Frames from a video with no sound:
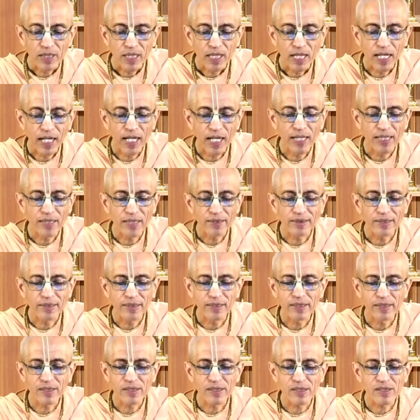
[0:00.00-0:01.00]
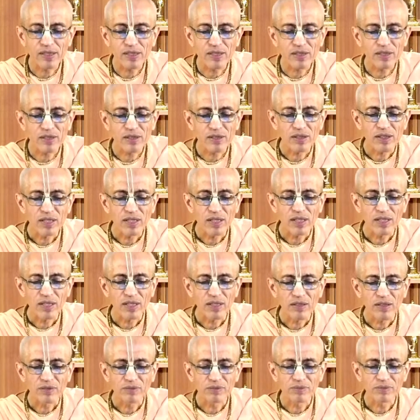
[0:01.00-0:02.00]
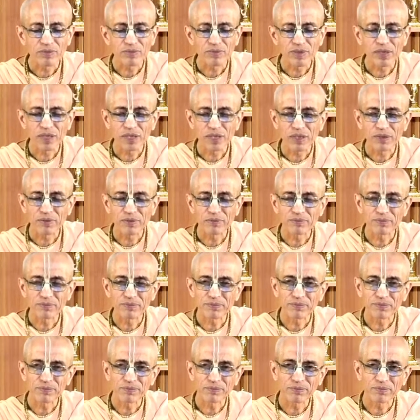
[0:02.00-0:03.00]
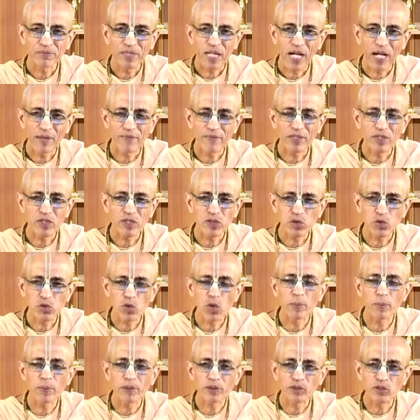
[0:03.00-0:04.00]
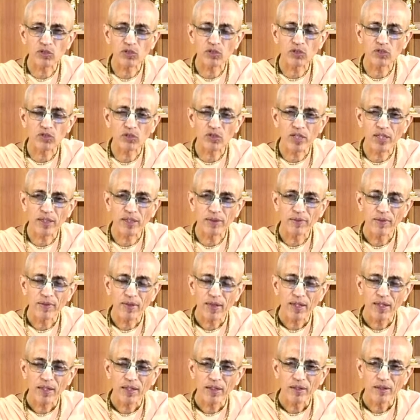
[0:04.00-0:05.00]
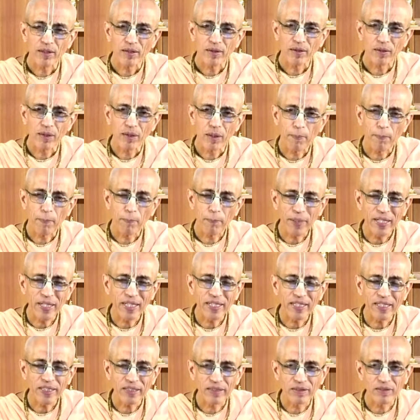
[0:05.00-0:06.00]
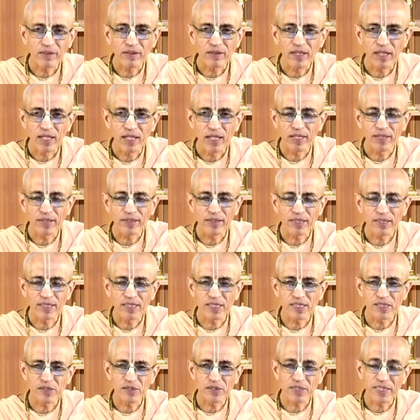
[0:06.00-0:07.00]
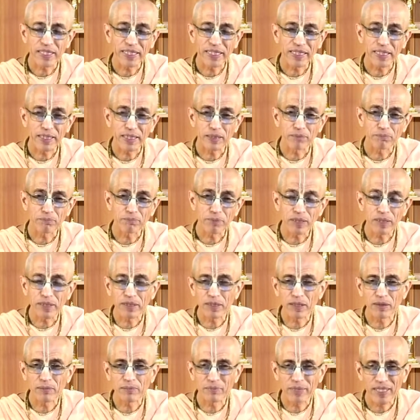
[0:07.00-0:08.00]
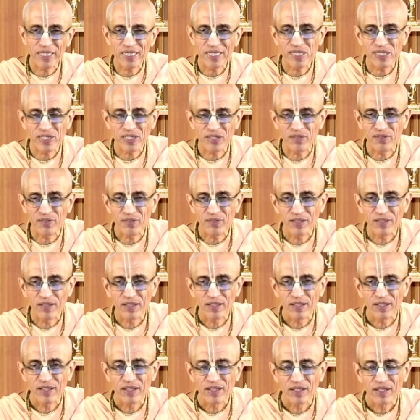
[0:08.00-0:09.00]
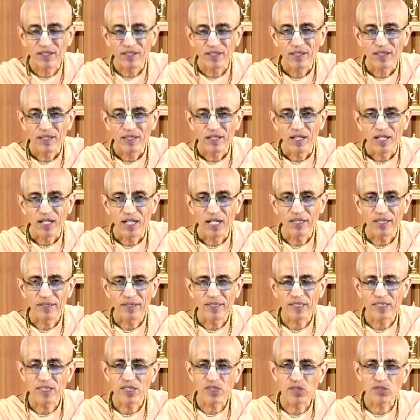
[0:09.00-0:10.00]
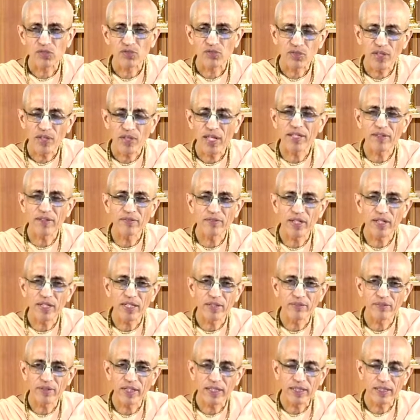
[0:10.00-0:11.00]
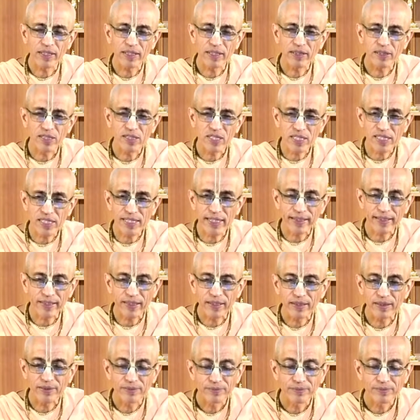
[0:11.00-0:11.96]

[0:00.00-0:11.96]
and he is uh, having so much of uh, uh, pain and he is eating bitter medicine and he is very, very, very sick.